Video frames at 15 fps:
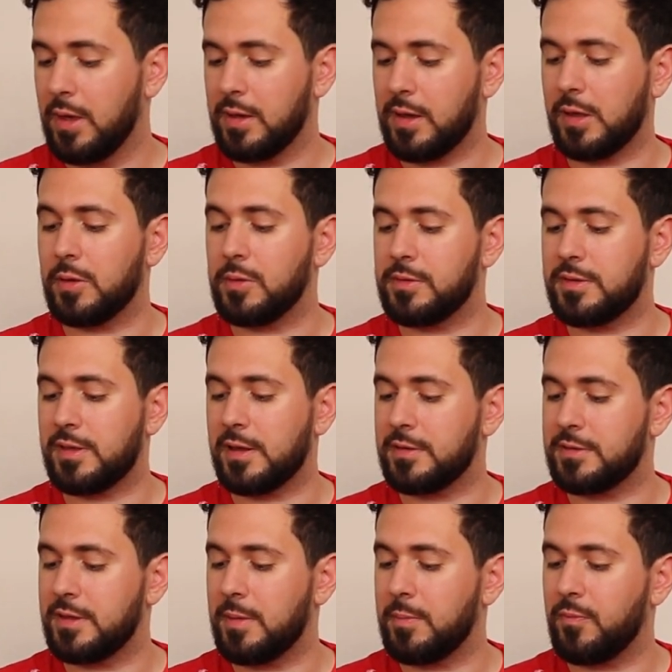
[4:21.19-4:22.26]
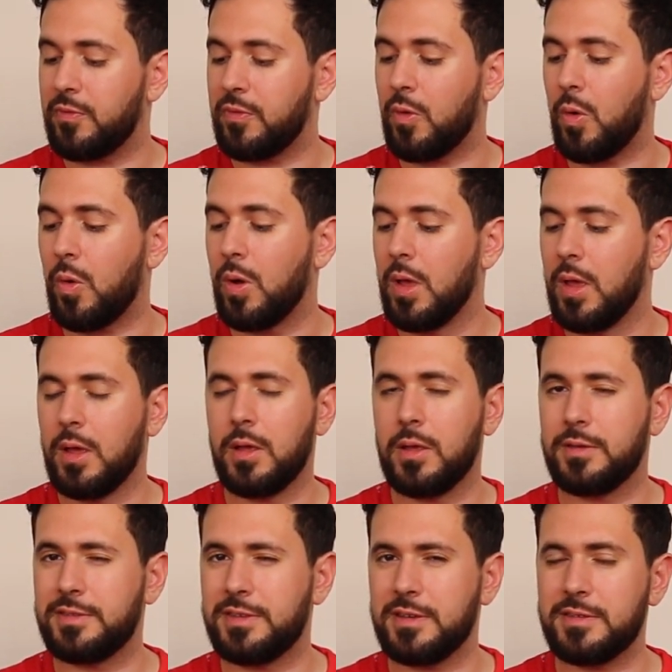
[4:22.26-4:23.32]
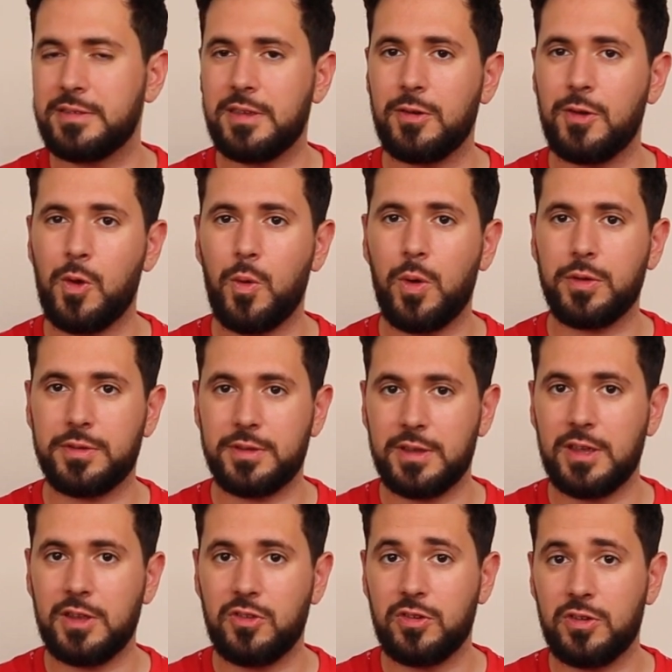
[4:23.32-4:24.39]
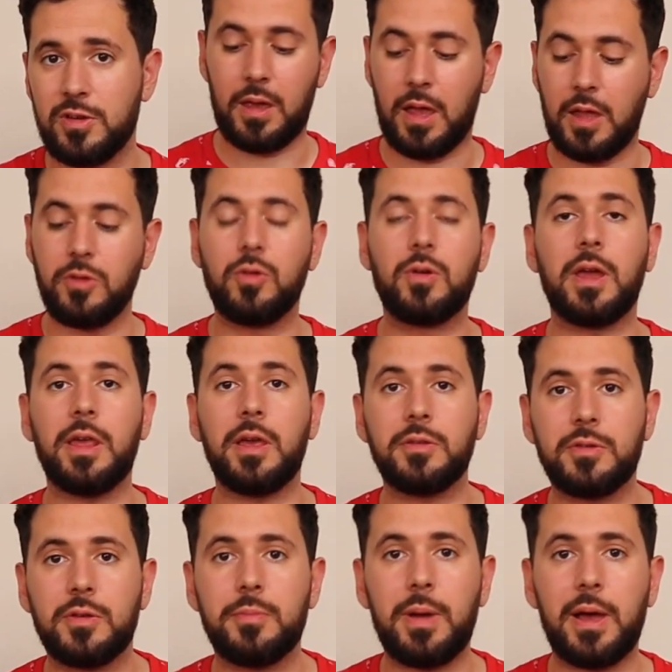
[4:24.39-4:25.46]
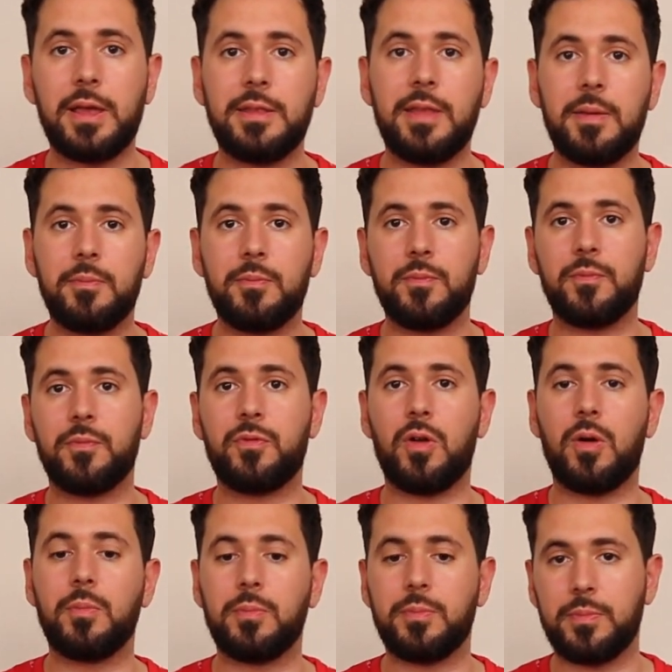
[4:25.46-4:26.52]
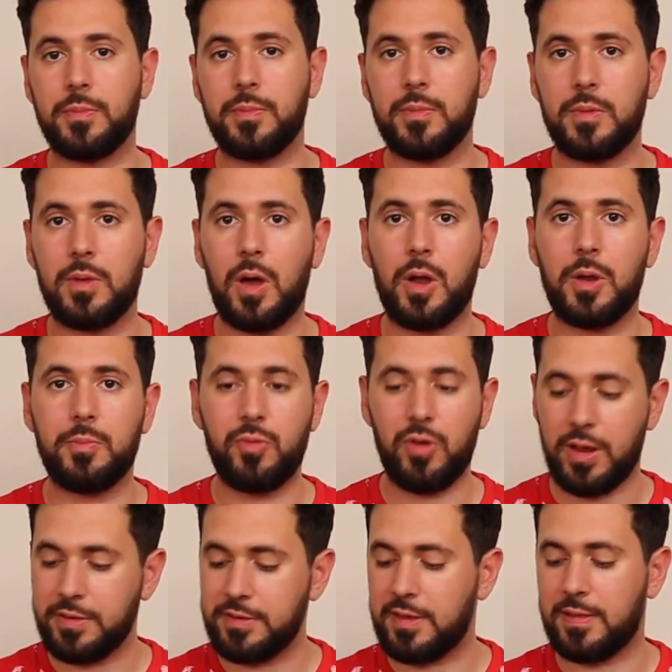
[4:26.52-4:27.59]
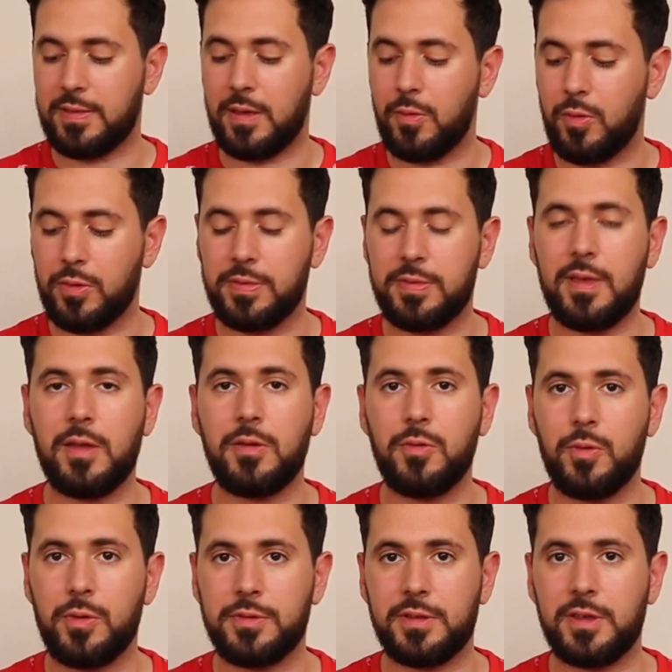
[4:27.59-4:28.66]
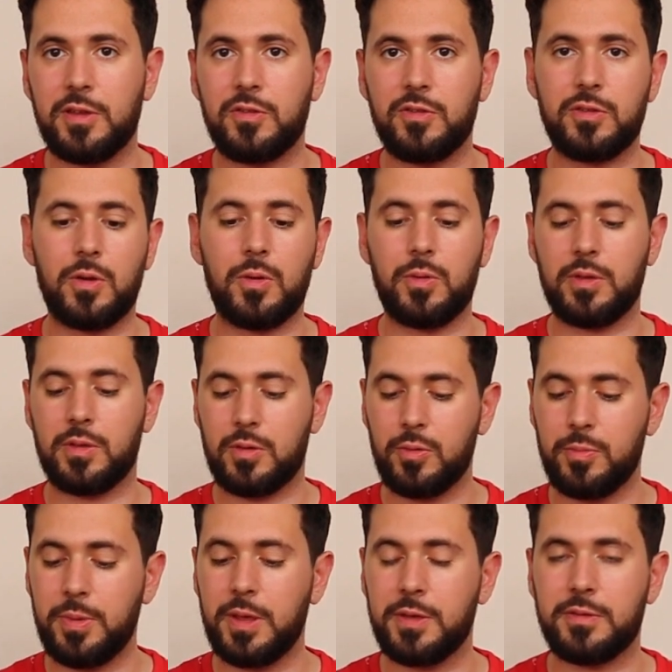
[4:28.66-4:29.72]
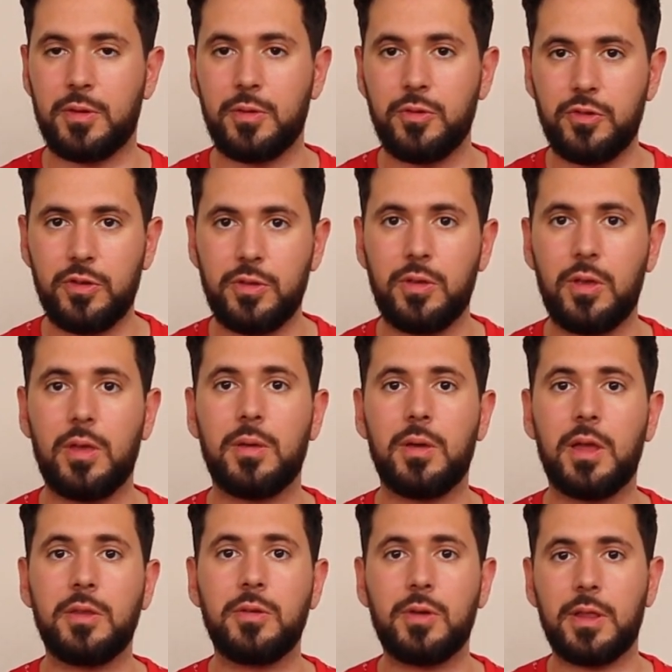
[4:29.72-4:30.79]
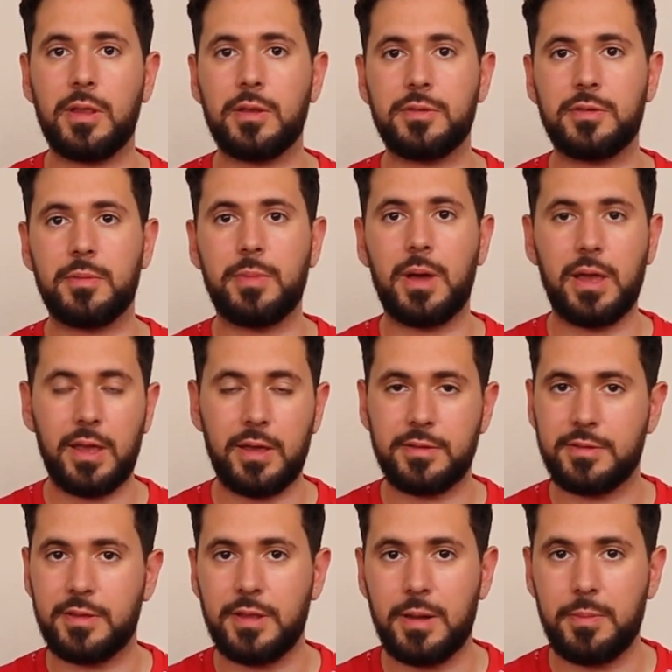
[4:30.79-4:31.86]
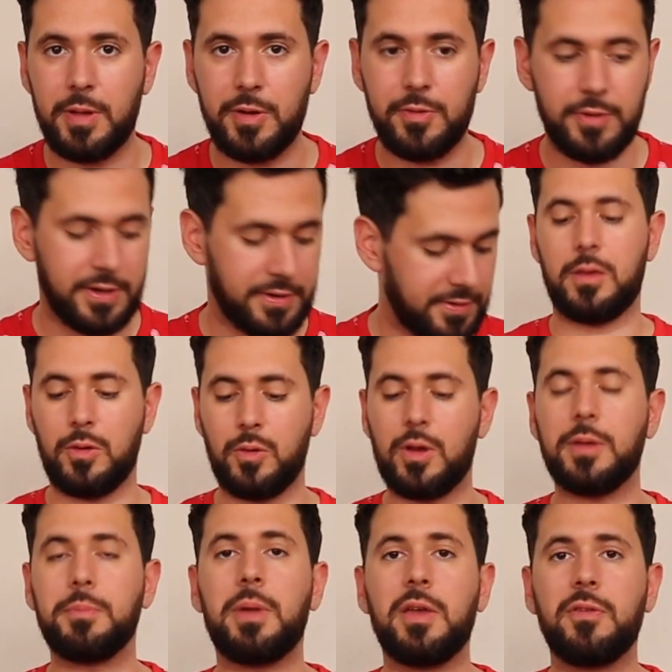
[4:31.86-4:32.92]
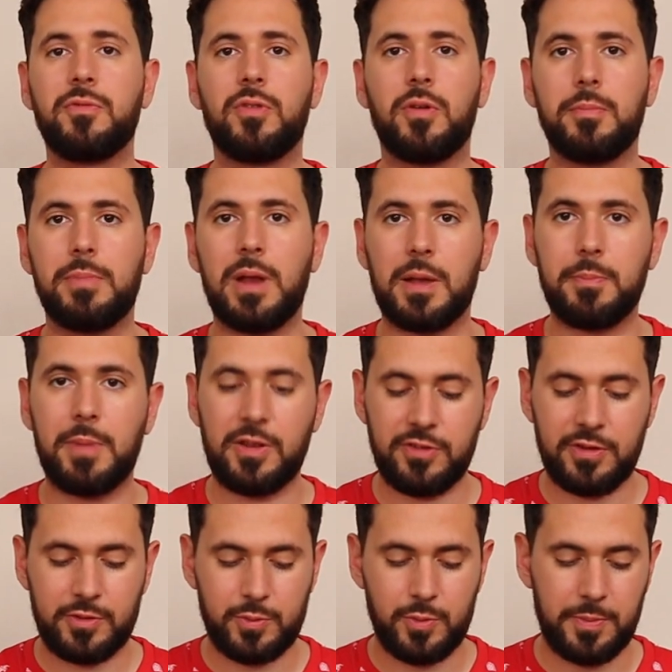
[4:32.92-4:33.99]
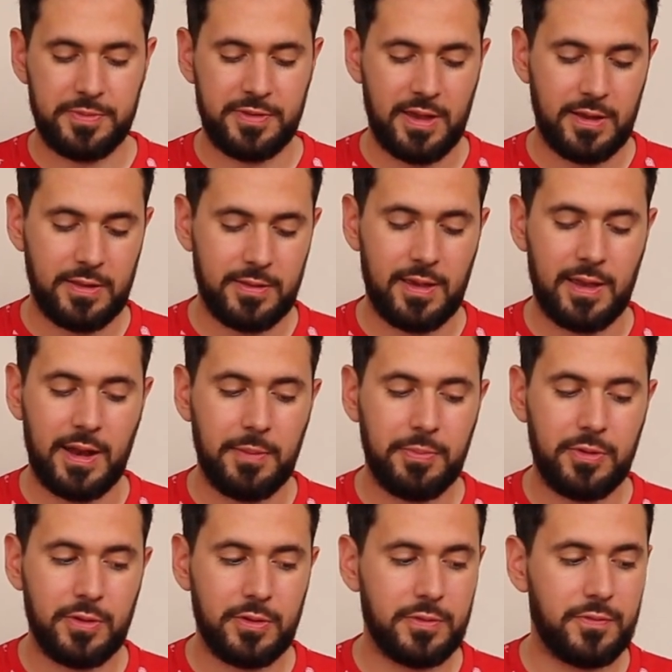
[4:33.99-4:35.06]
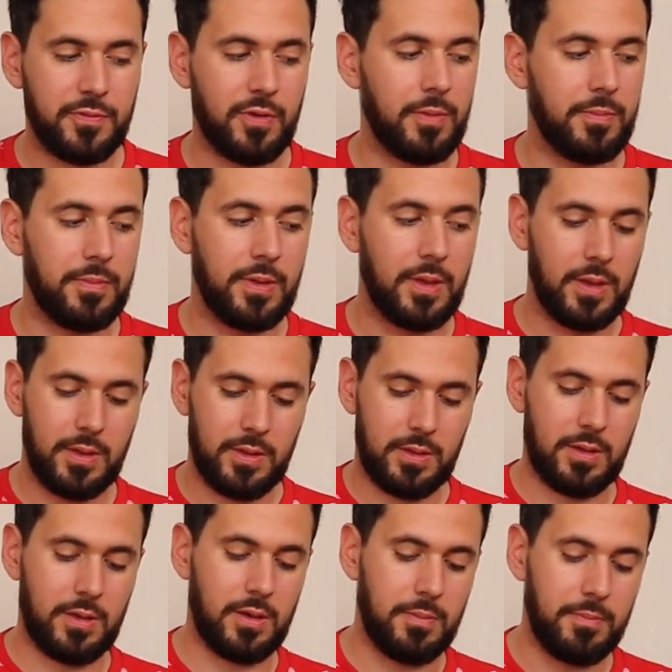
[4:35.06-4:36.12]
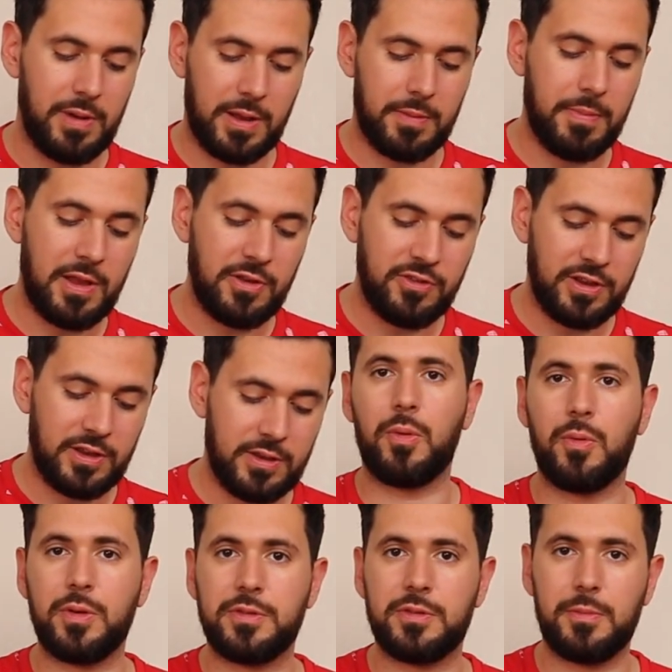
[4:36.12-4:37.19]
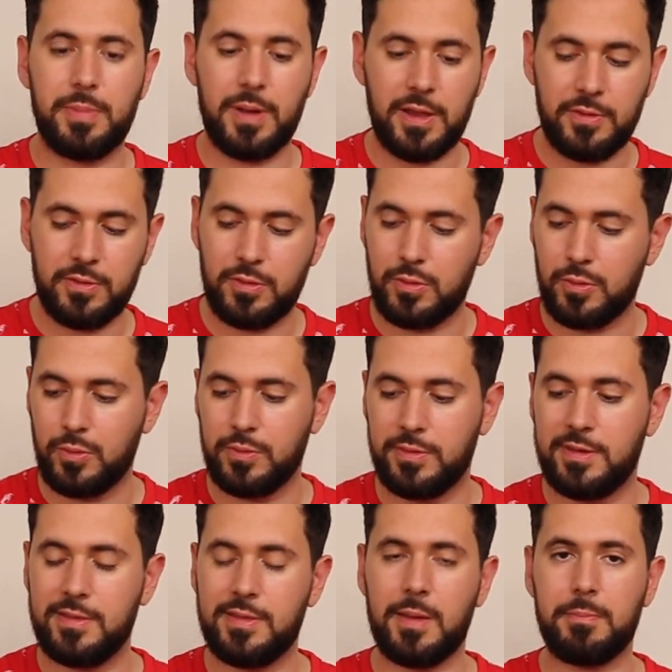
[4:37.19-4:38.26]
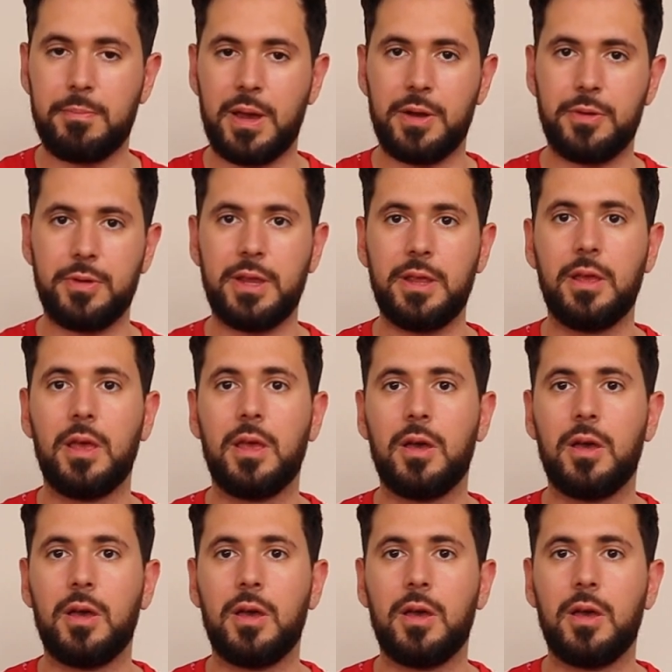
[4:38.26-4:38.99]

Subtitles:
Canon sells them for 60 euros each, and you can also buy them from other brands at around 10 euros each, so it could be a solution. And you can also buy external batteries. You can buy from Blackmagic's website adapters from Blackmagic power supply to D-tap battery.